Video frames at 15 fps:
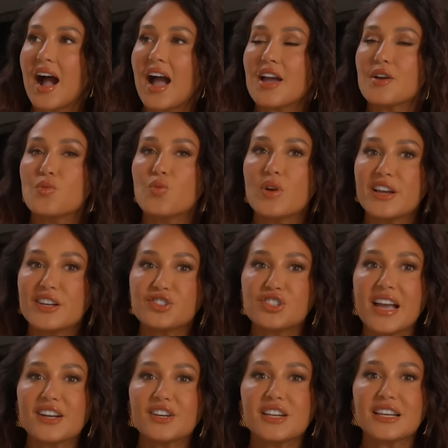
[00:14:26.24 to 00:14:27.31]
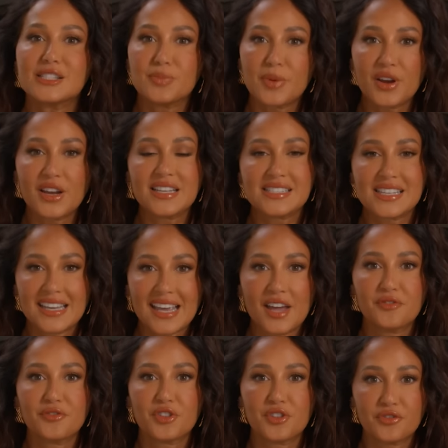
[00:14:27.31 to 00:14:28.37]
I wish I could experience
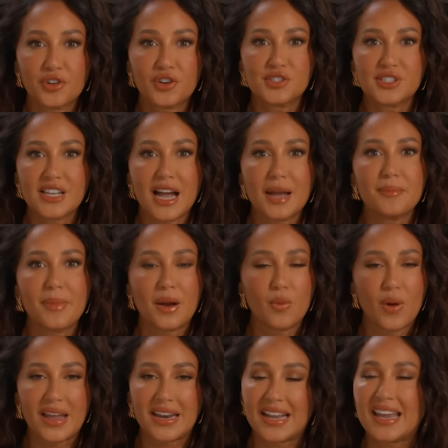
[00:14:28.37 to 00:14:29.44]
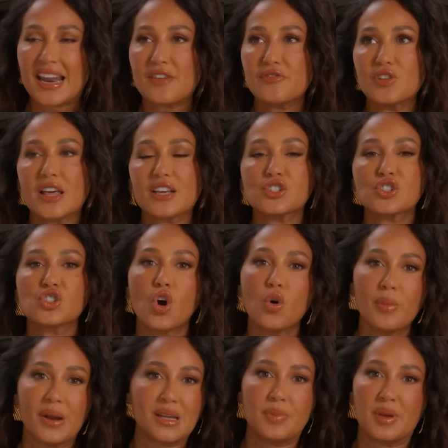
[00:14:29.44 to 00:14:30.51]
again for the first time my wedding. And I feel like so
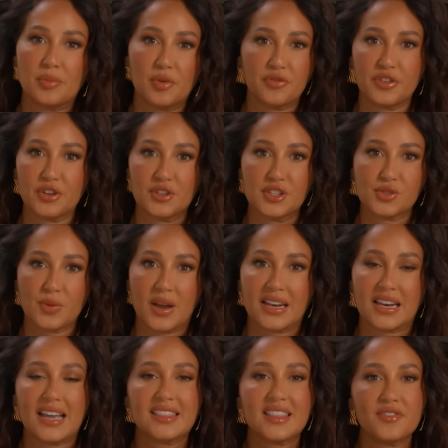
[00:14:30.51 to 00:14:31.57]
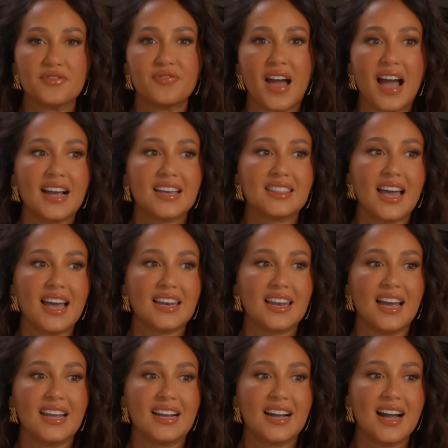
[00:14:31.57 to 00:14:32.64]
many people feel this way. Like the fact that
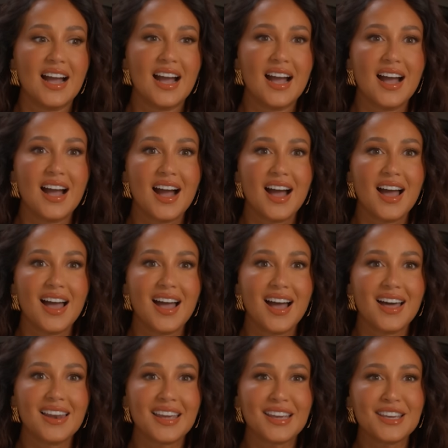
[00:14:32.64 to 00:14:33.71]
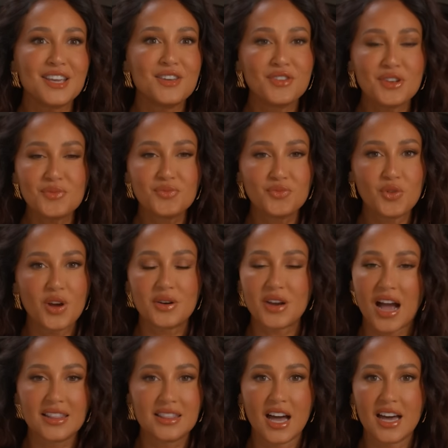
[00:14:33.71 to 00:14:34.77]
like like even when
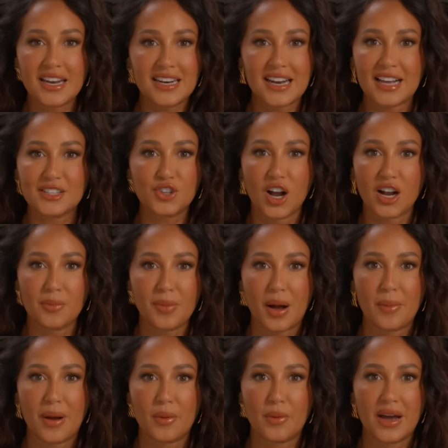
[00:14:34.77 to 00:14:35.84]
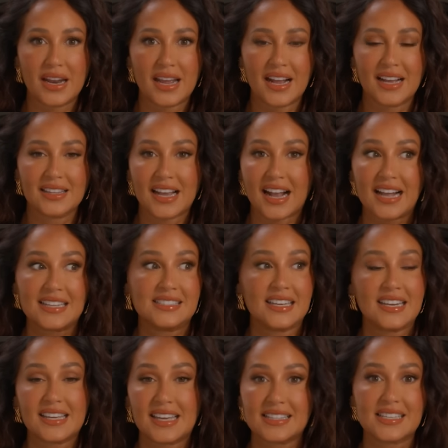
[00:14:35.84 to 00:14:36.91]
Lana and I talk about my wedding, like I
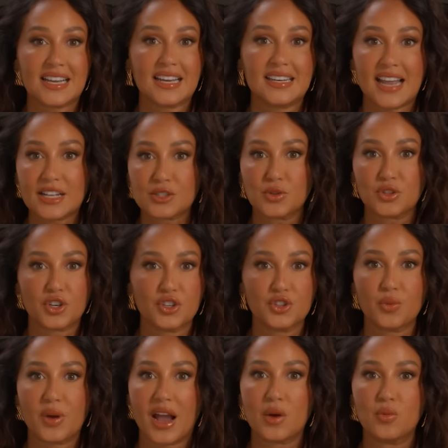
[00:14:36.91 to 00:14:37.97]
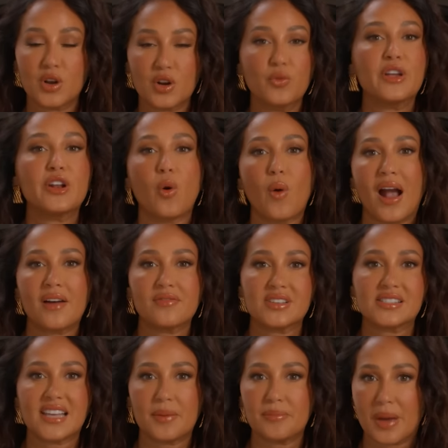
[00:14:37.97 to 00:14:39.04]
didn't get to connect with her the way I would have. We don't have the
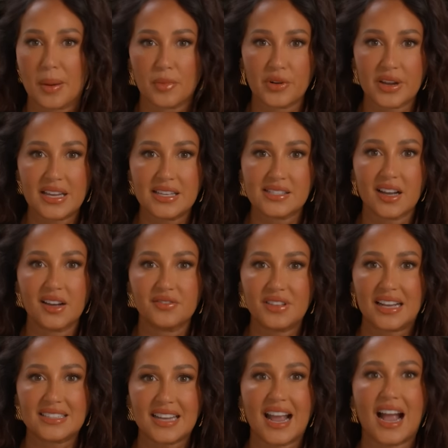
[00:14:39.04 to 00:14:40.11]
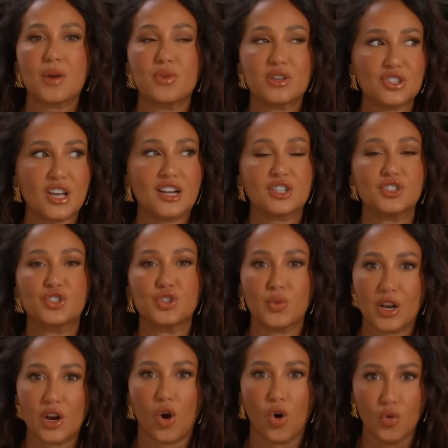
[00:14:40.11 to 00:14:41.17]
same memories of that day. I wish I could
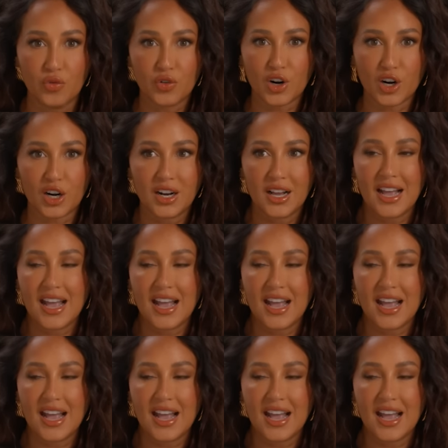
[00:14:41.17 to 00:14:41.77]
do it over